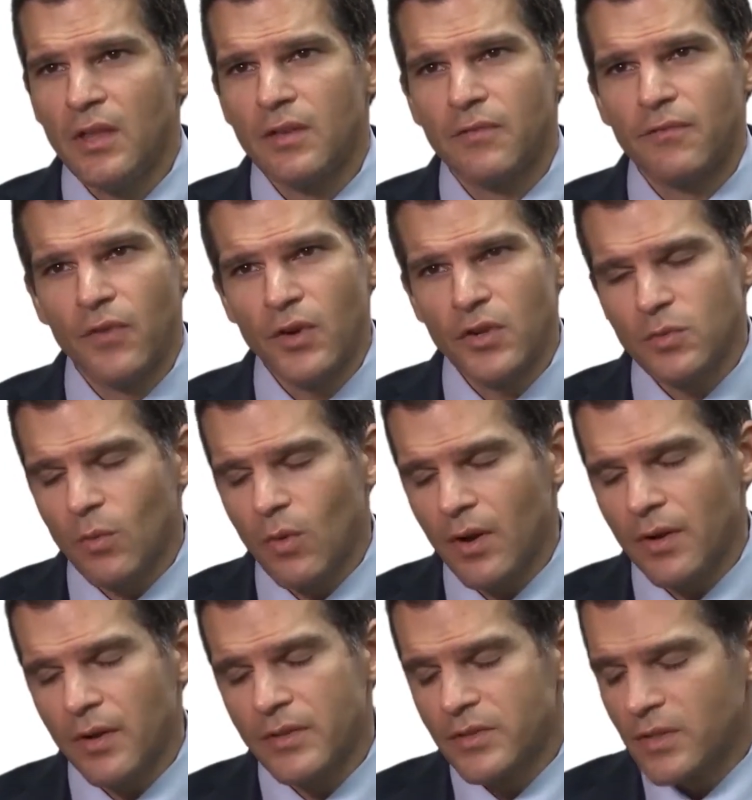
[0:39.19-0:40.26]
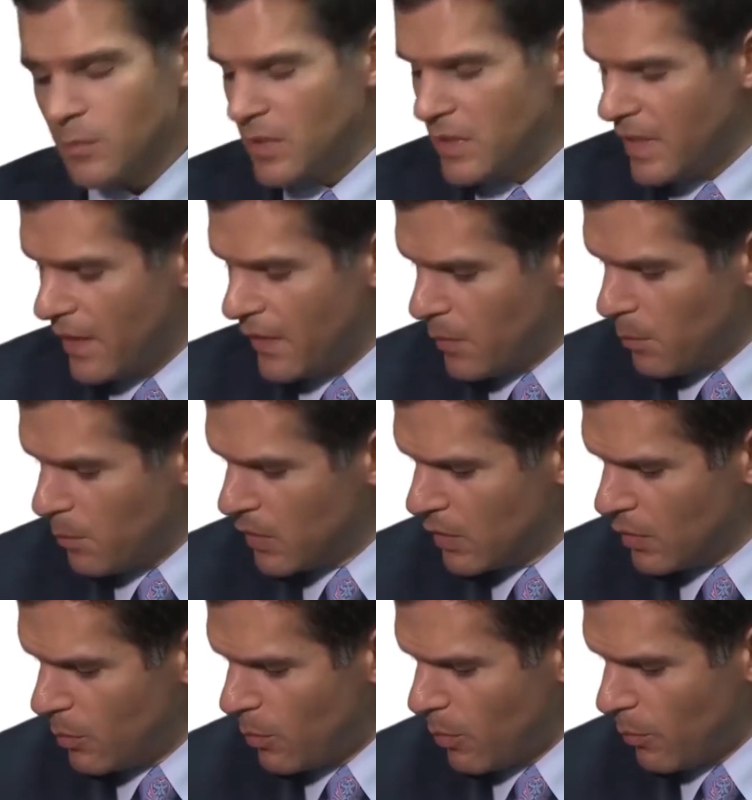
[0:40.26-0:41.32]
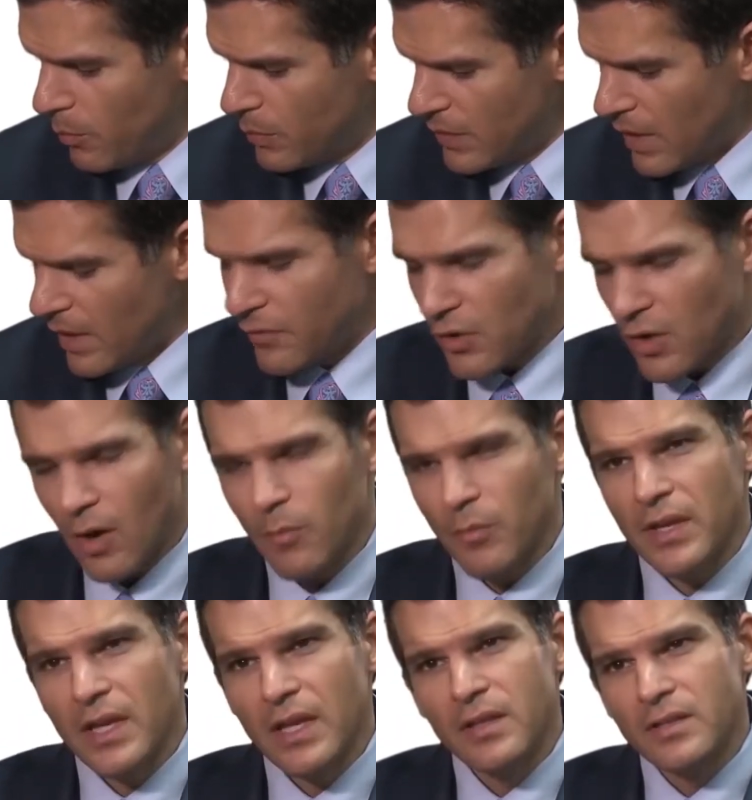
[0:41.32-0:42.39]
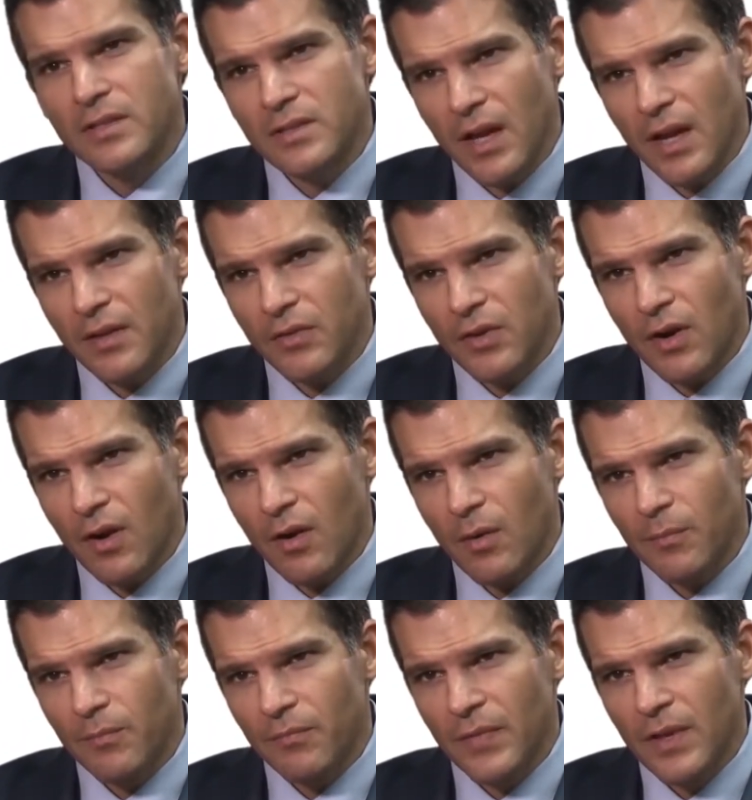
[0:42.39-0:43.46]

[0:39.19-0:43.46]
The first one is going to be down the middle side of your arm, the inside of your arm.